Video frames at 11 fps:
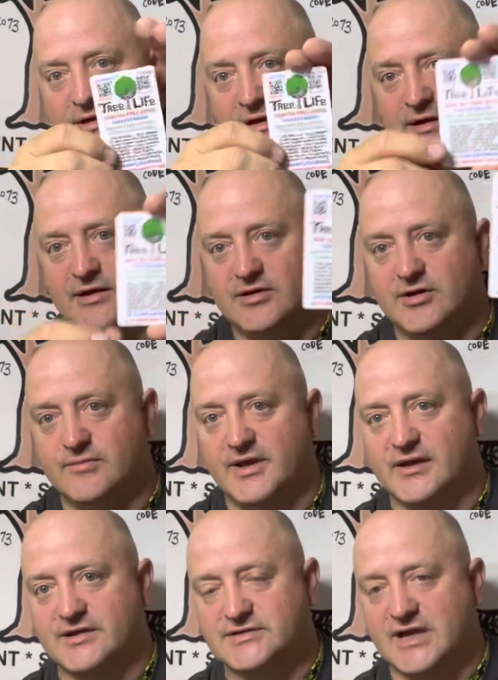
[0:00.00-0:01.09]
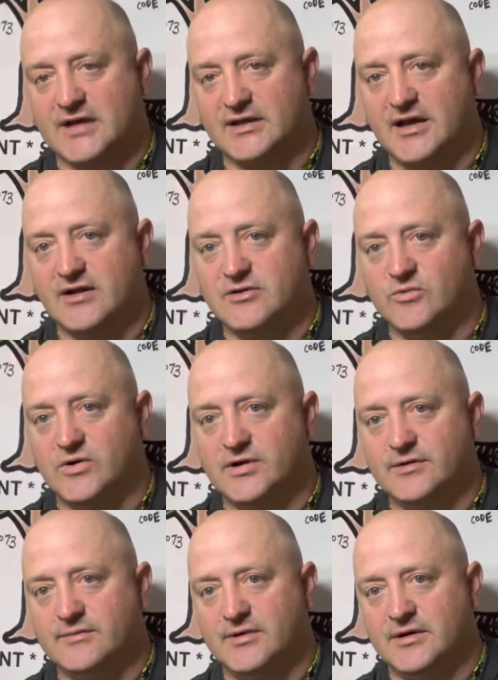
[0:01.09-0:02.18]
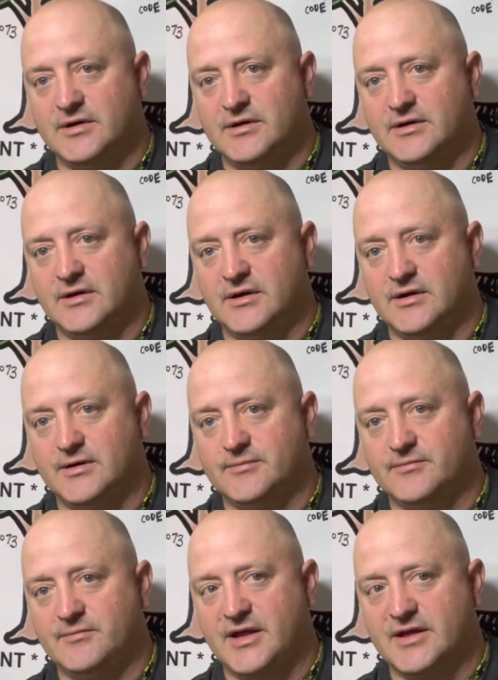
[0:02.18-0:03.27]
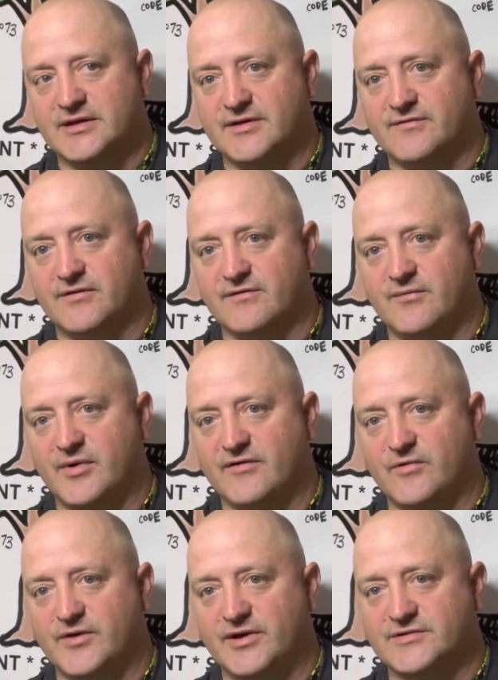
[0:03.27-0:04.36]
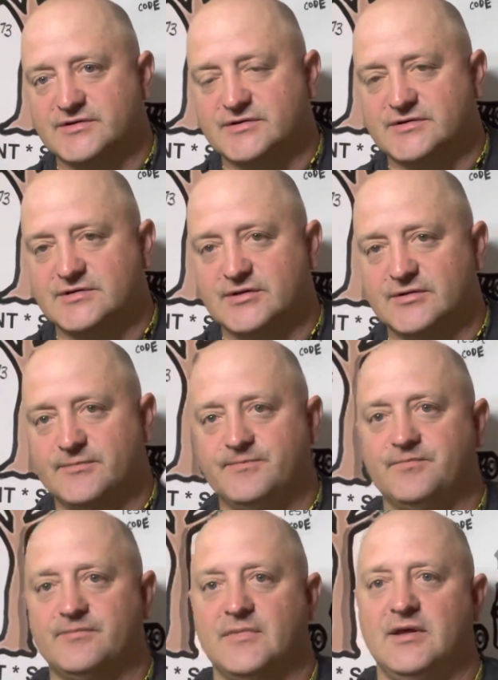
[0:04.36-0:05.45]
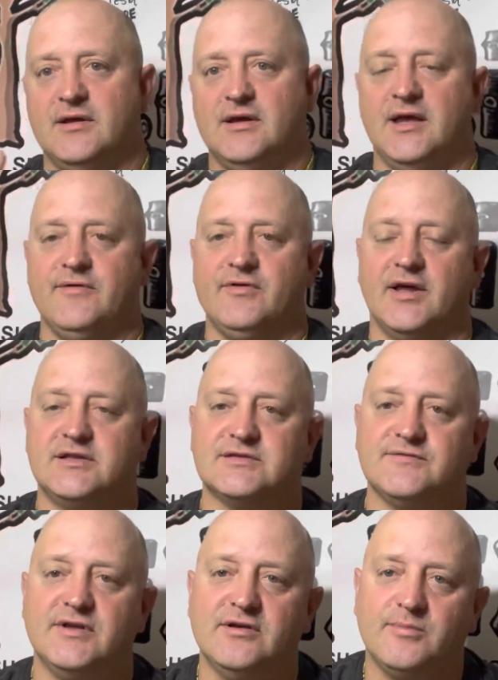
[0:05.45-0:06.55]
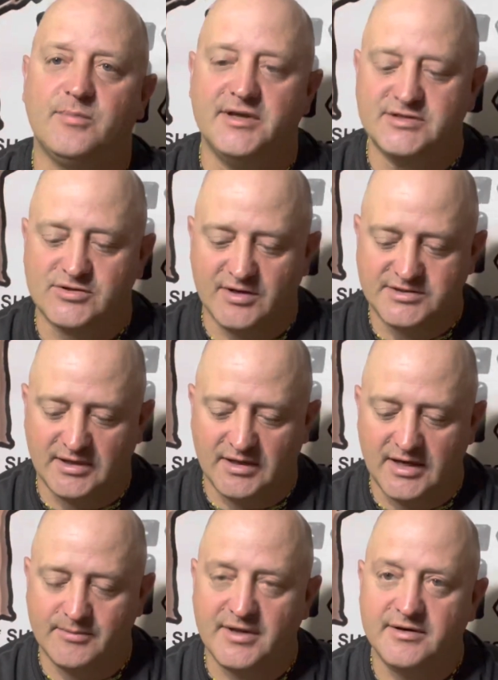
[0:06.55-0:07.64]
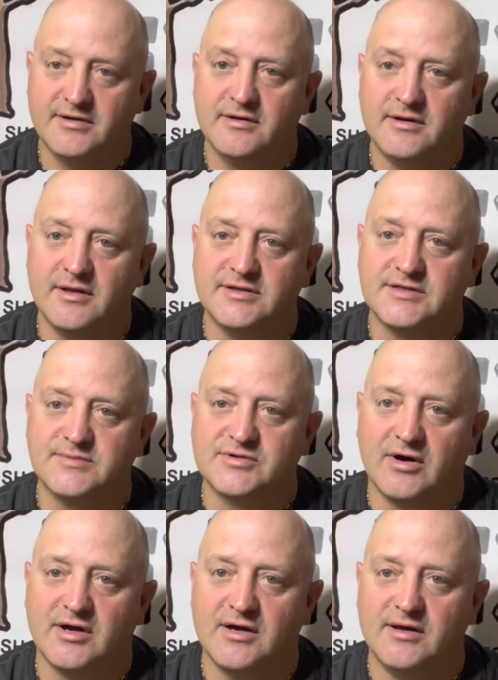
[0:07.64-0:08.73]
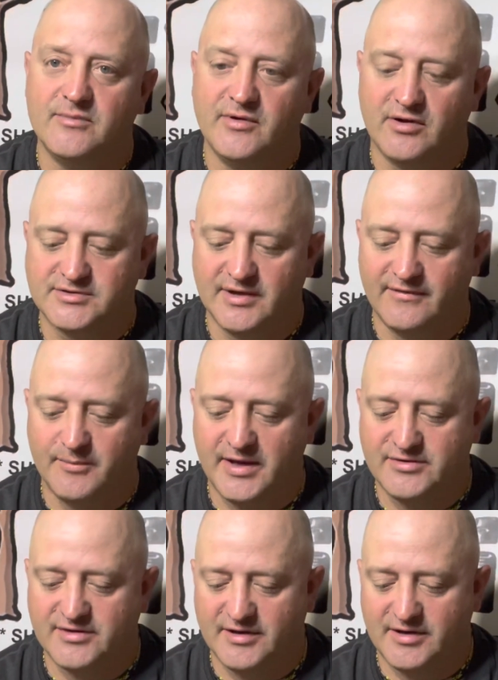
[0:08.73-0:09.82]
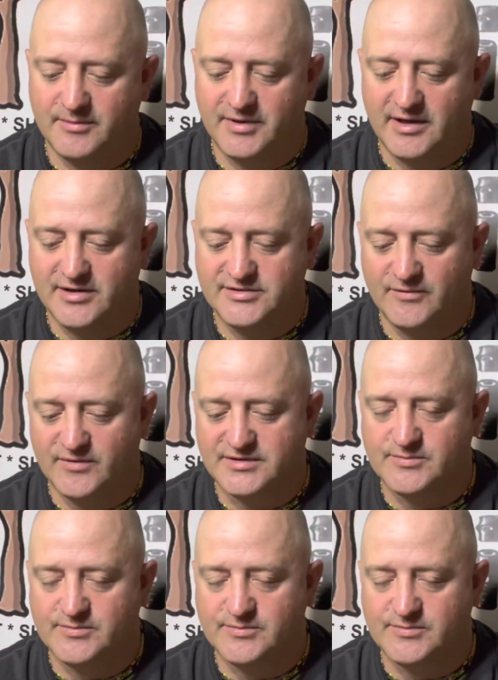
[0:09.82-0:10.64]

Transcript: and you can make it exactly how you want. Um, make it different from everyone else's. So hey, if you like this video, please crush the like button and subscribe. We also have a Patreon page if you want to